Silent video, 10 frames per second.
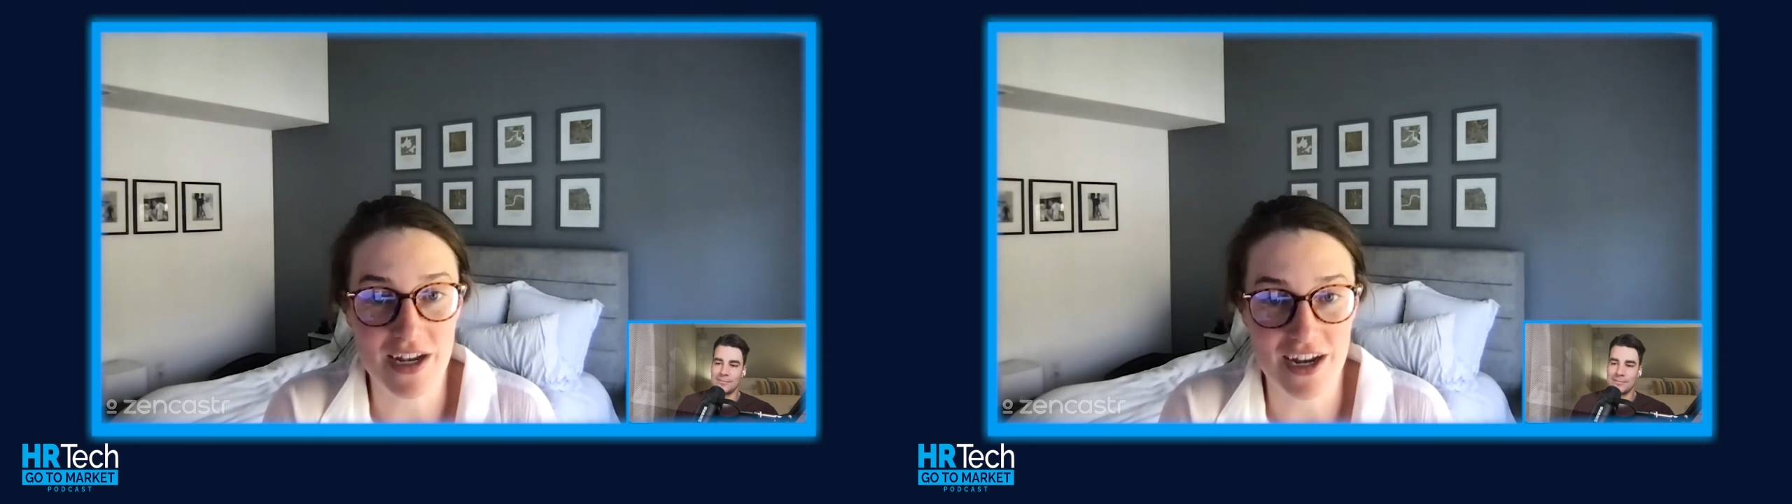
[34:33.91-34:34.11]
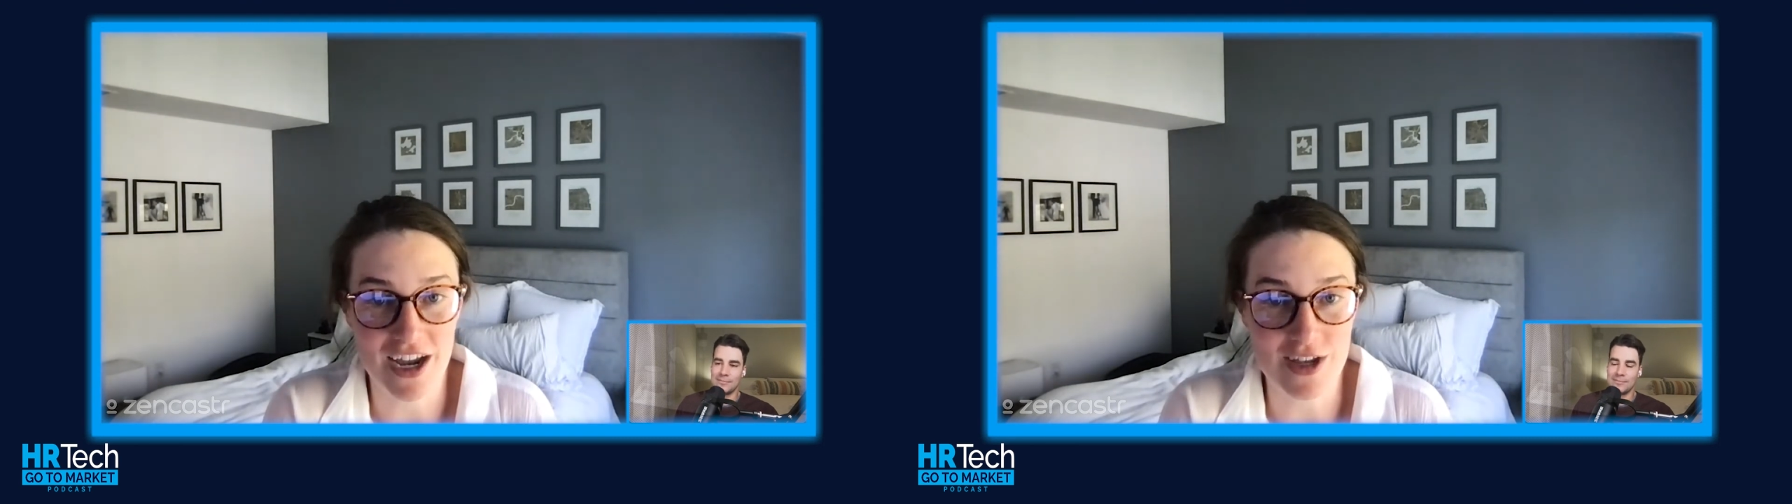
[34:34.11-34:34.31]

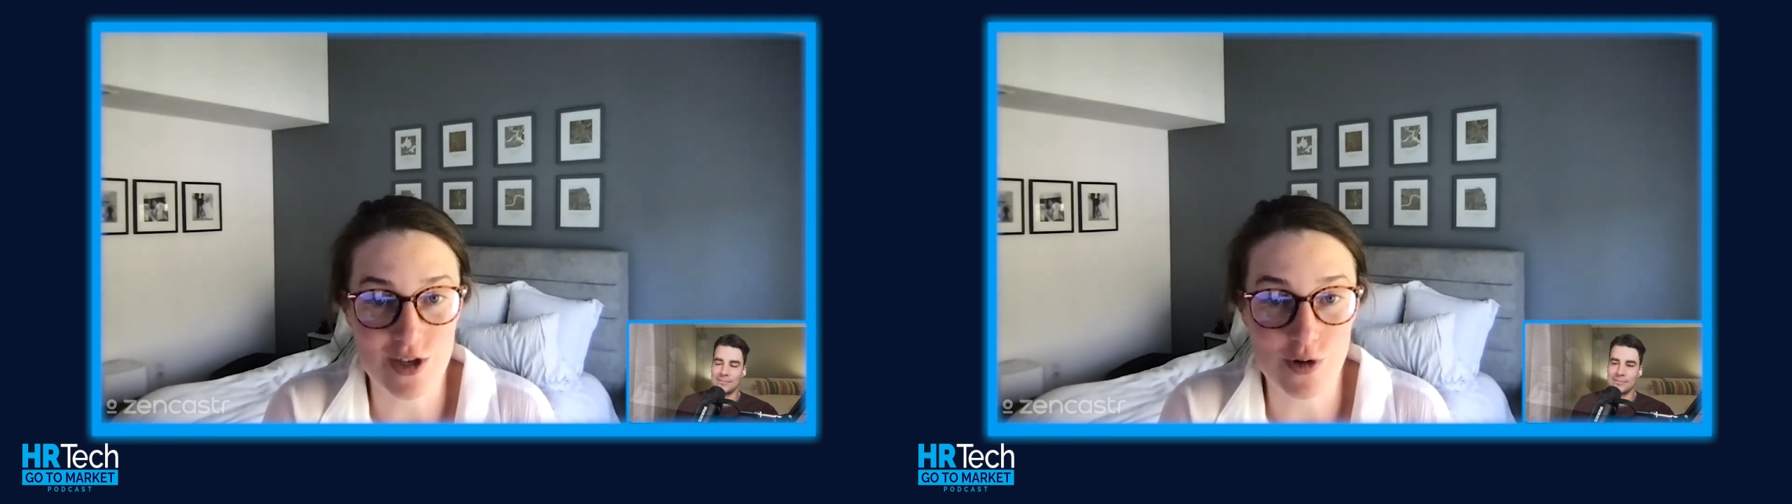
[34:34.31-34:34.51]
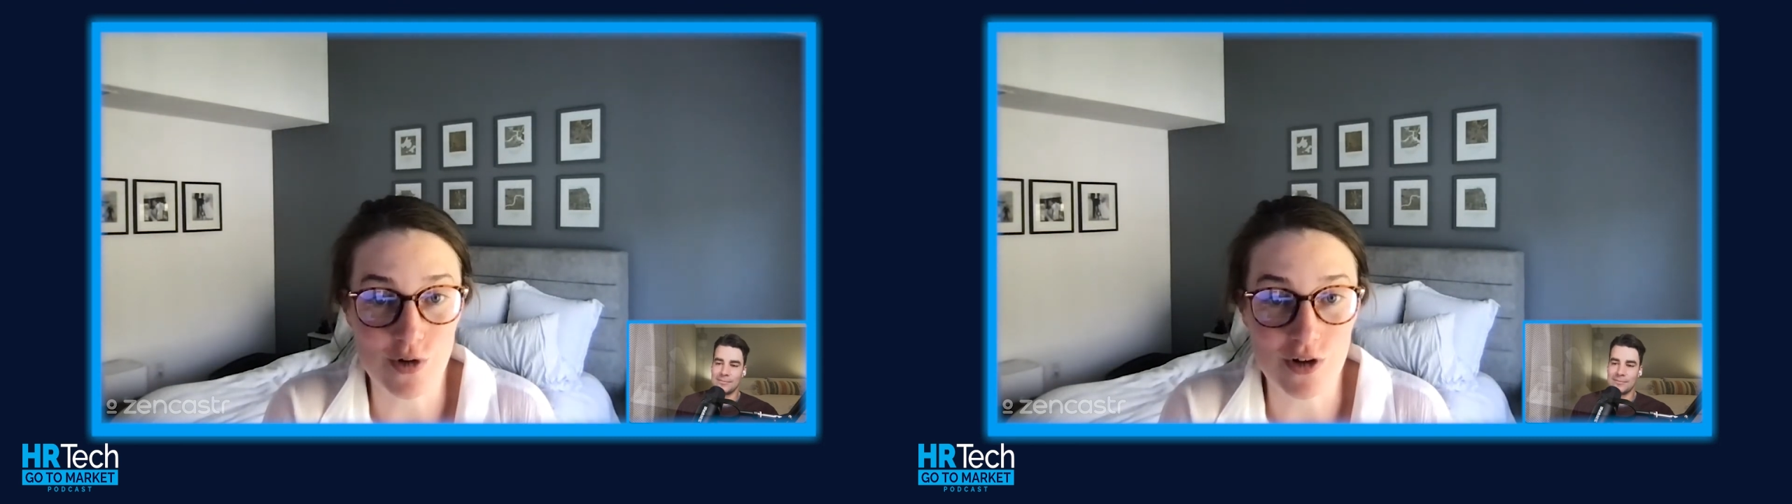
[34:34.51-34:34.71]
in high
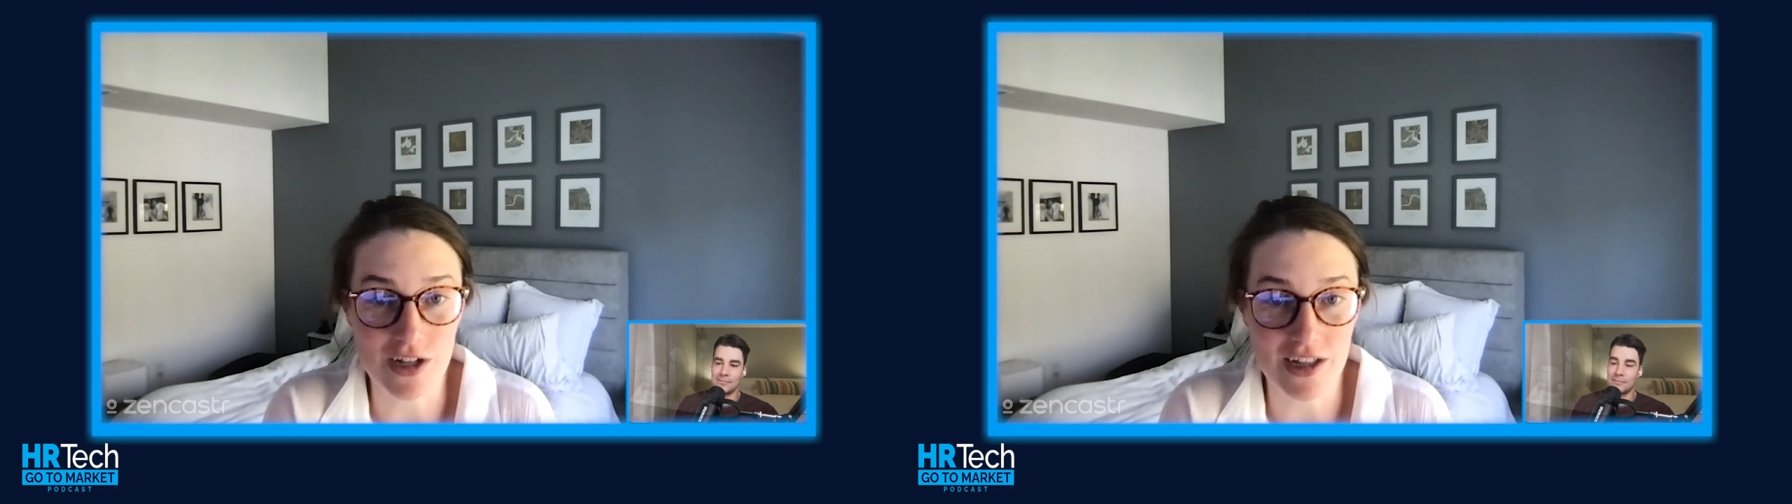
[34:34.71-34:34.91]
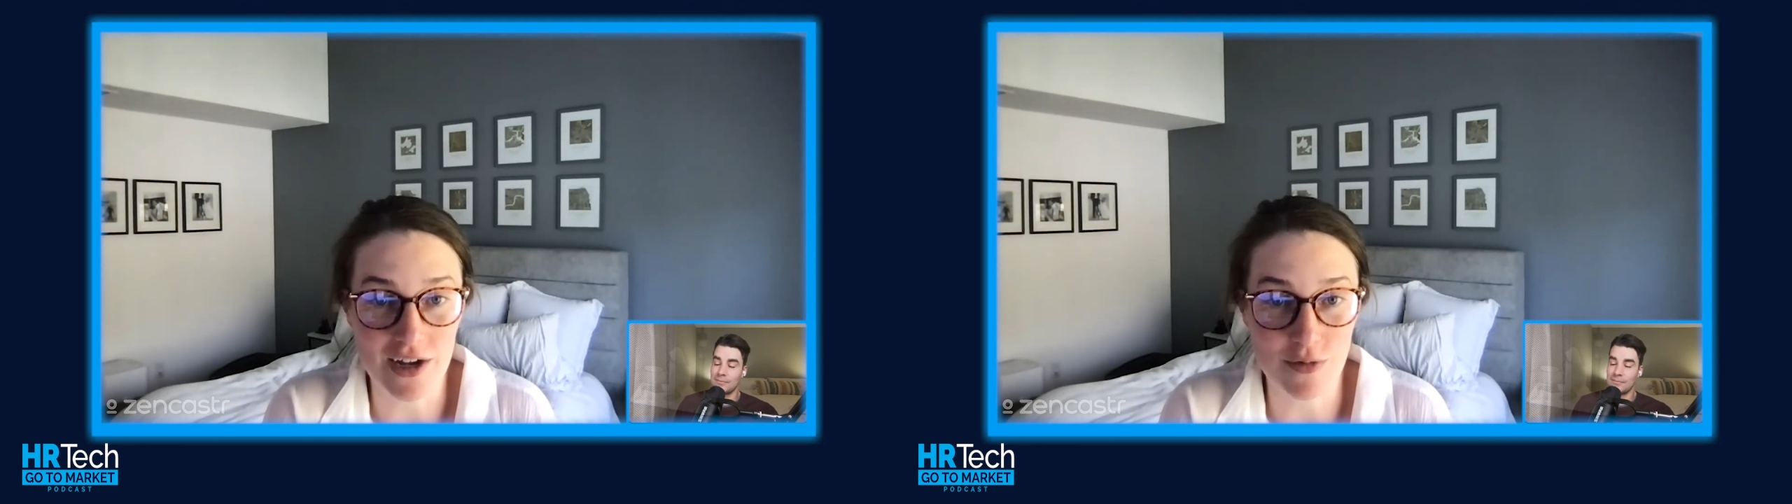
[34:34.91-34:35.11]

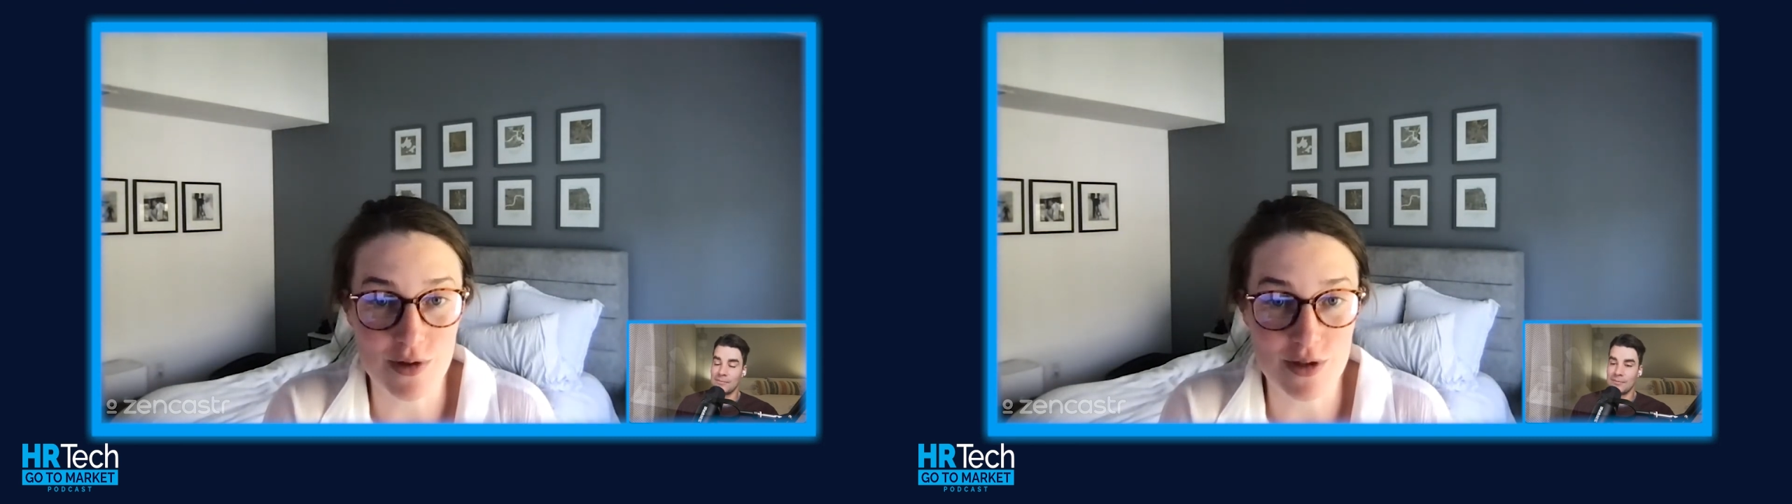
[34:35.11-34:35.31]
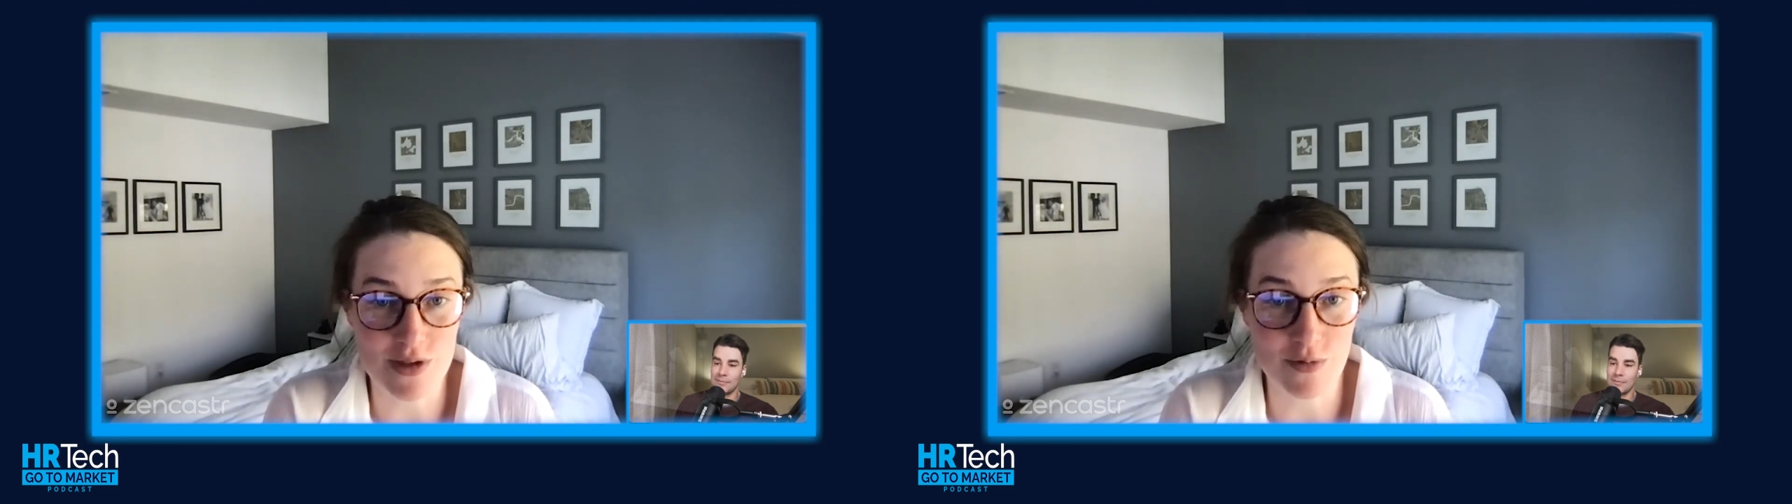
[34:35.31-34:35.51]
school and was